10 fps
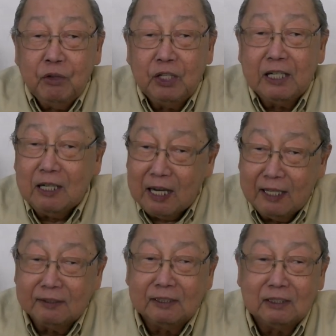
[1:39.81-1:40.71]
the
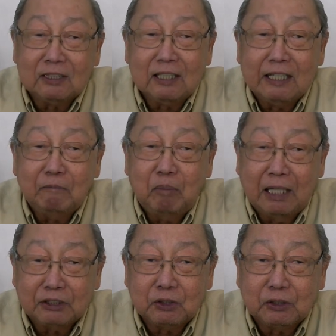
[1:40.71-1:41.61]
enlightened slave
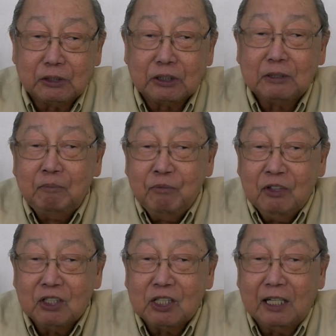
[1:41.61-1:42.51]
masters
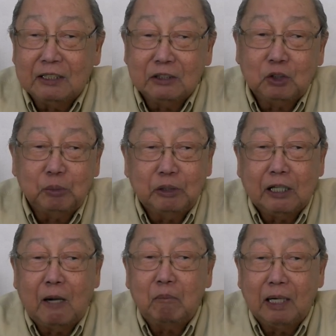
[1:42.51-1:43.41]
decided to
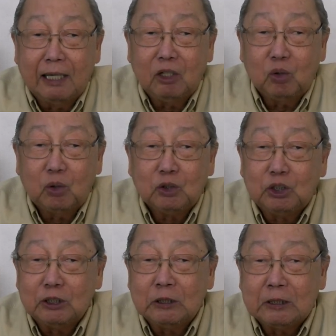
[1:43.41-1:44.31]
become
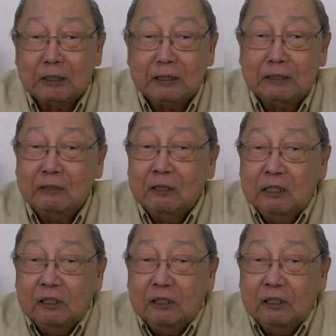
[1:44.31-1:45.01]
landlords and turn